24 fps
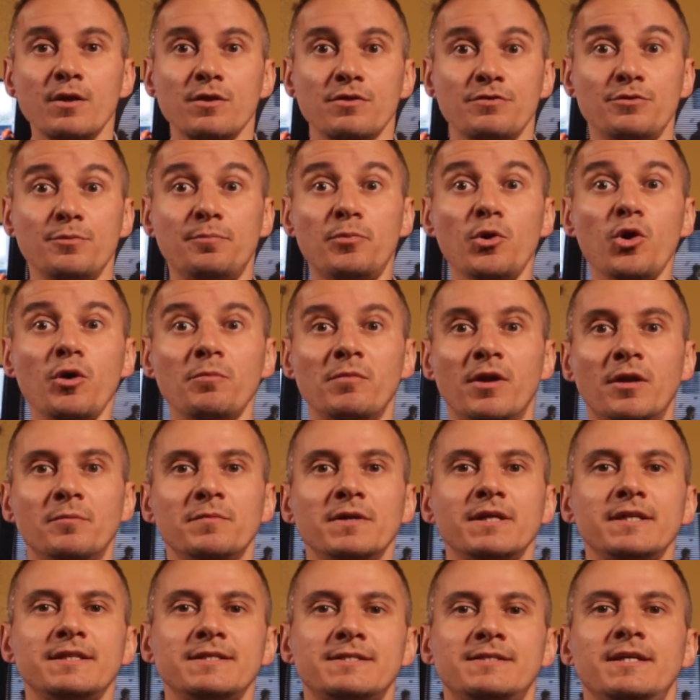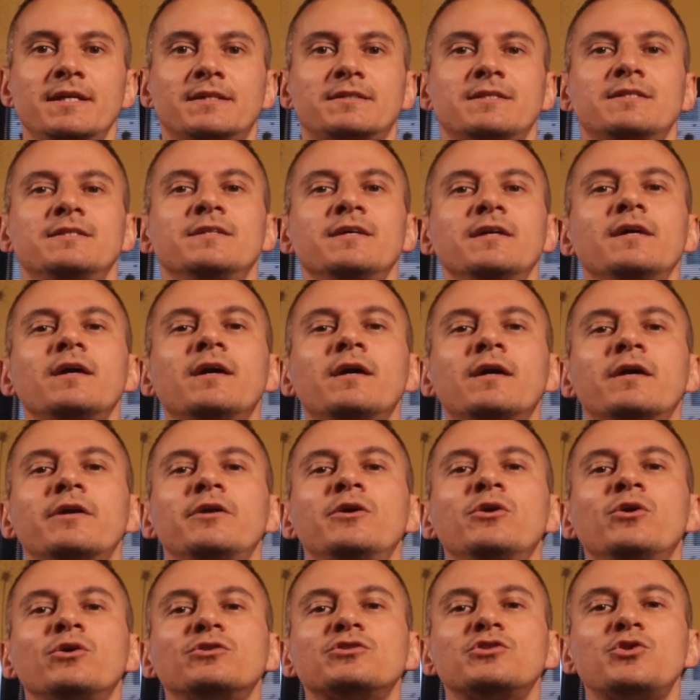The problem is that they are
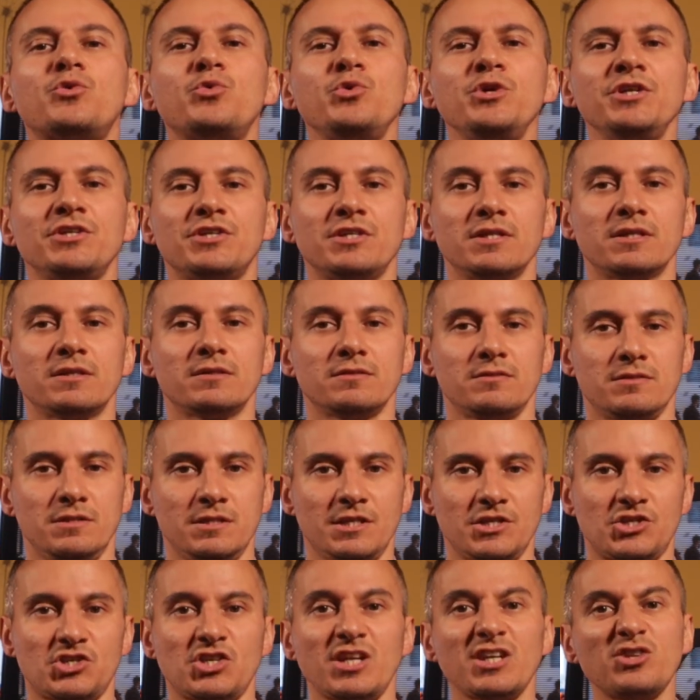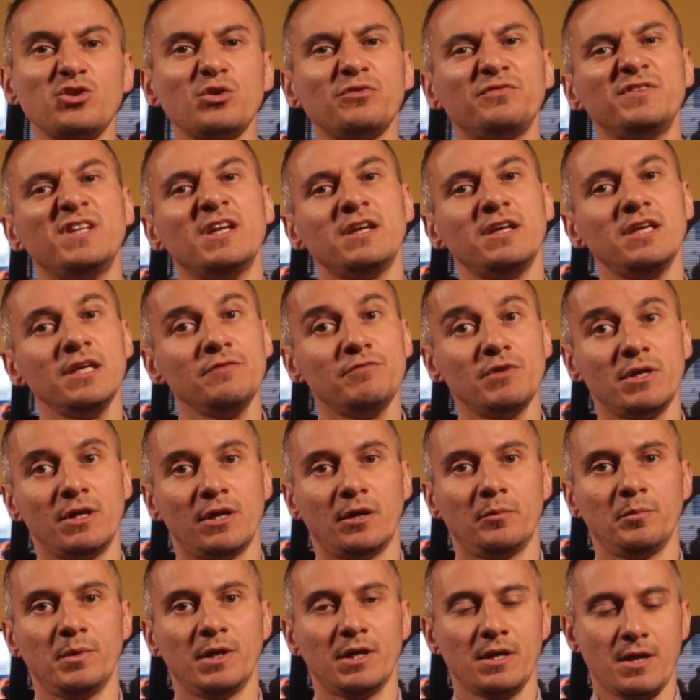not treating the set of the even
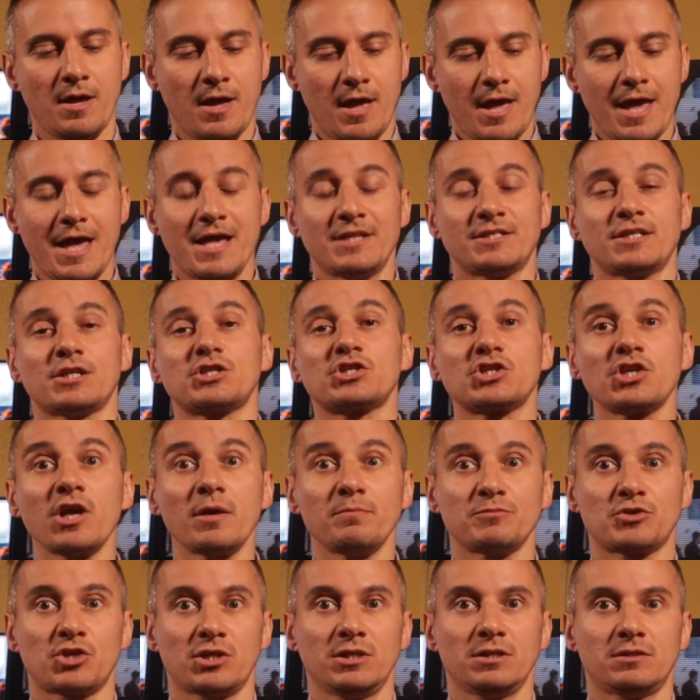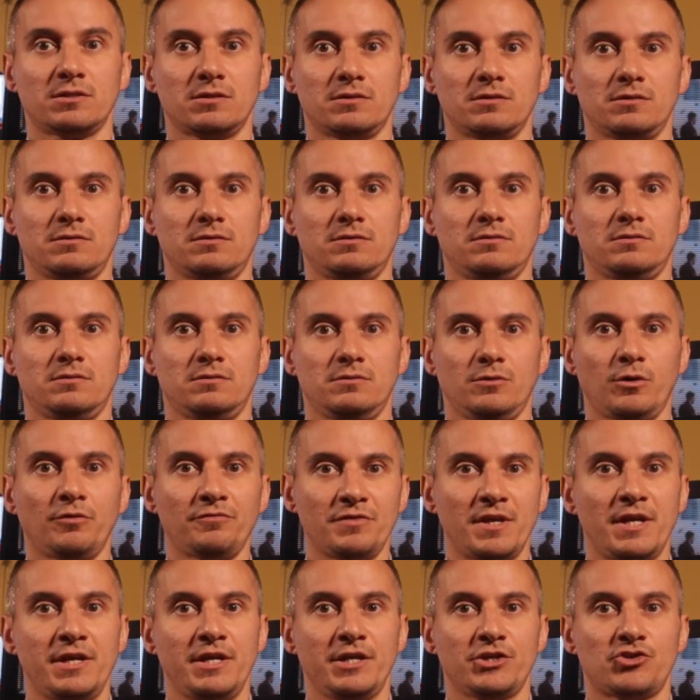number as a subset of
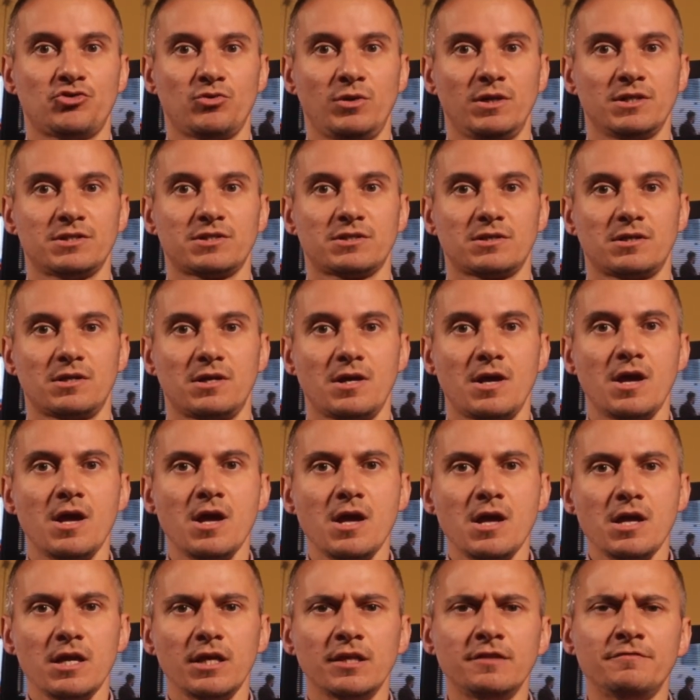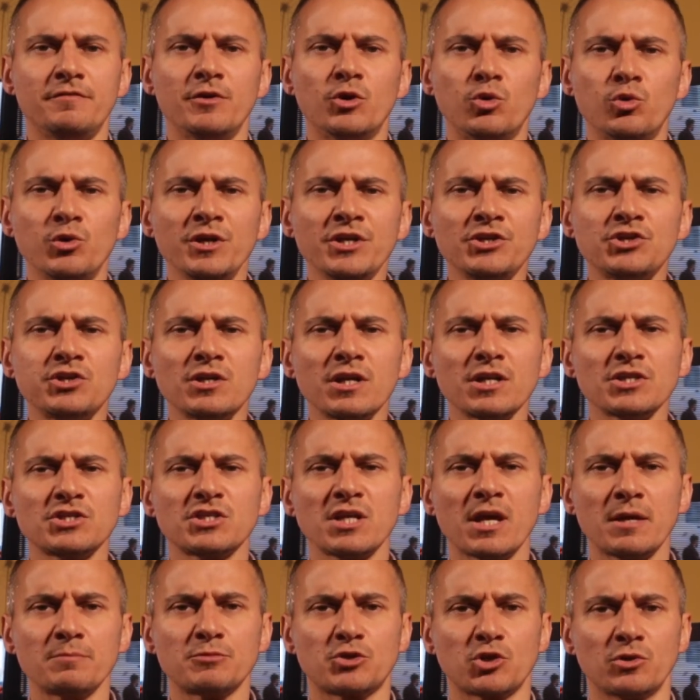the naturals. If the original
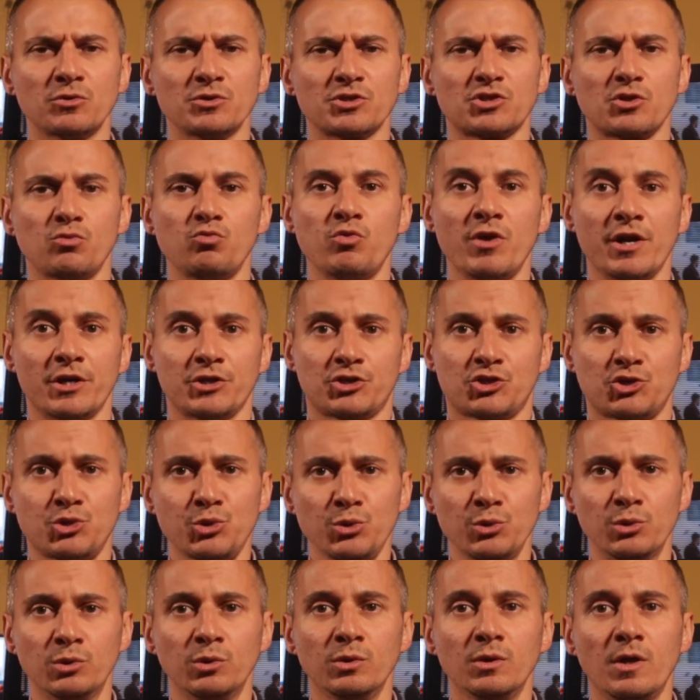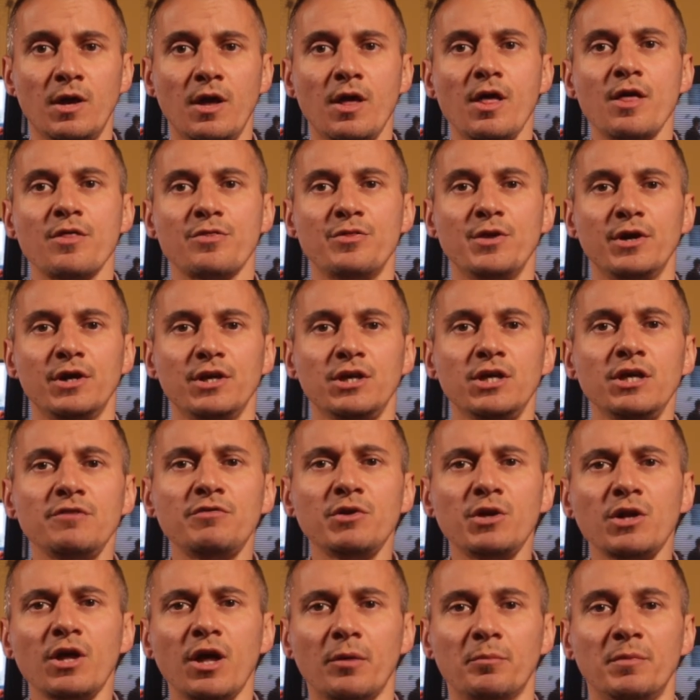assumptions were true, the
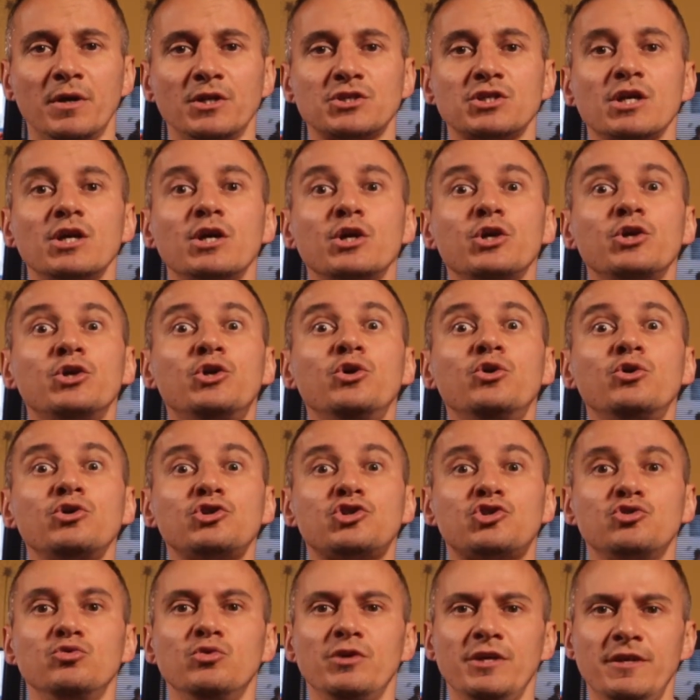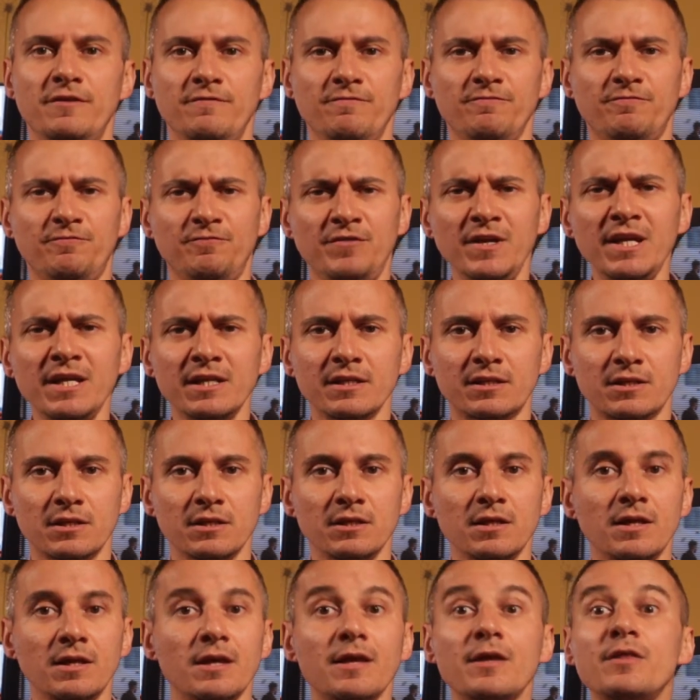even numbers go to
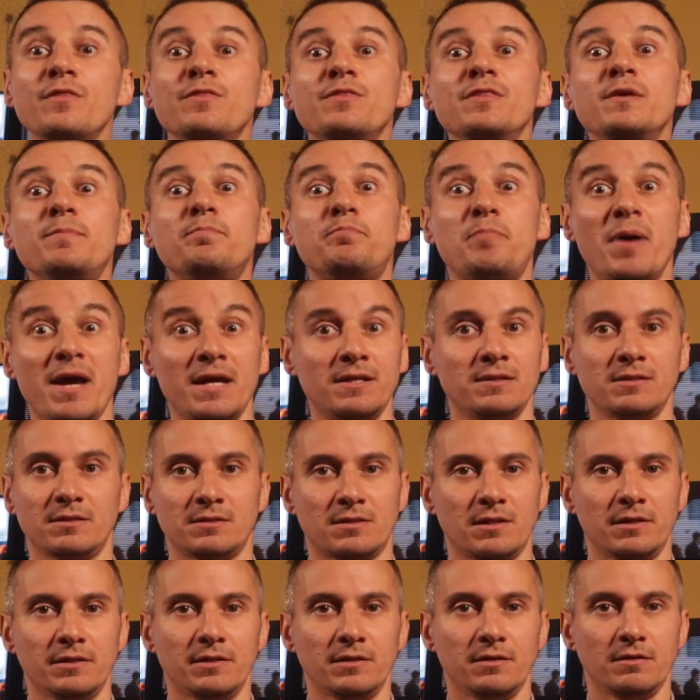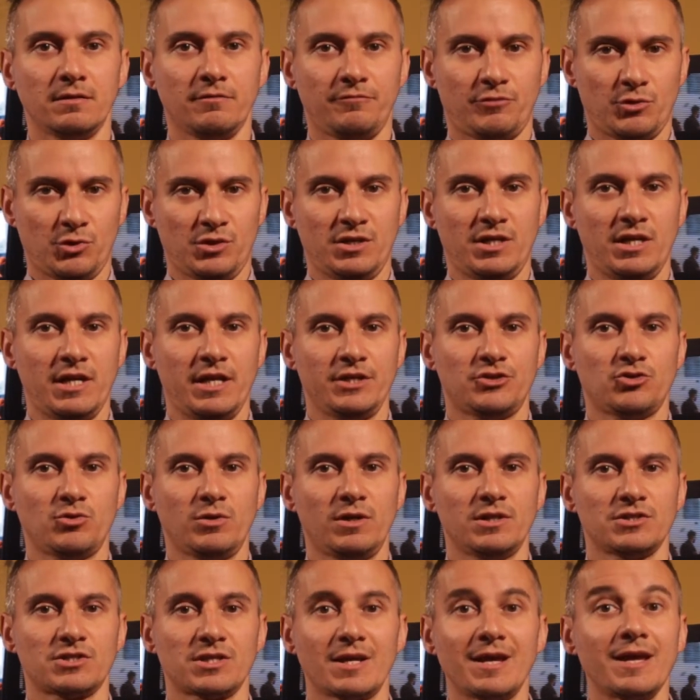infinity independently from the
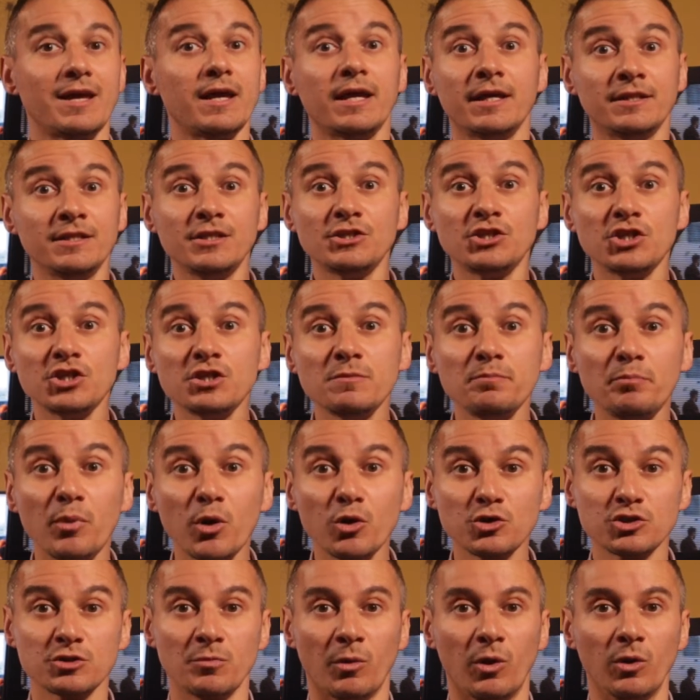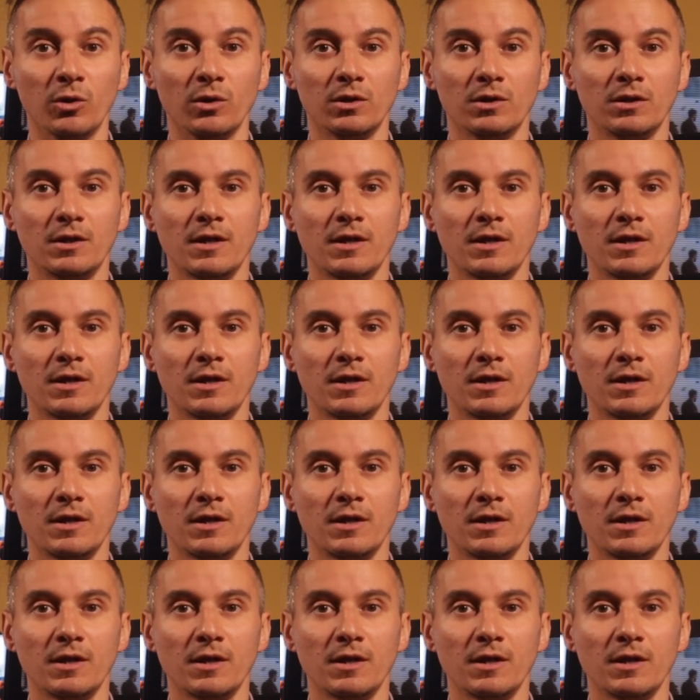naturals, and this is impossible.